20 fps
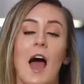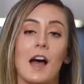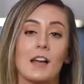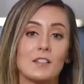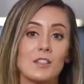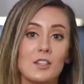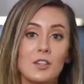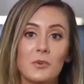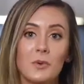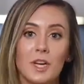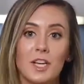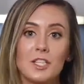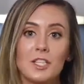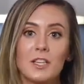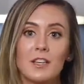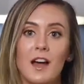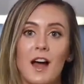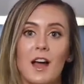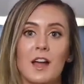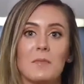As a new
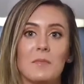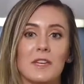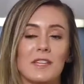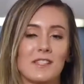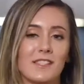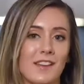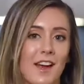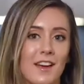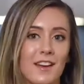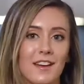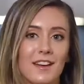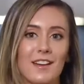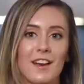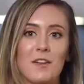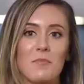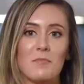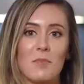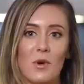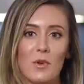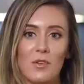agent, I am excited
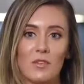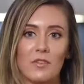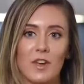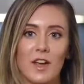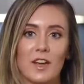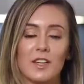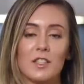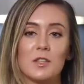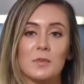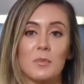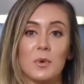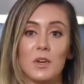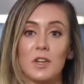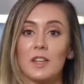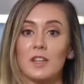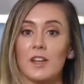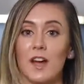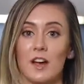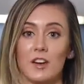and motivated to put in the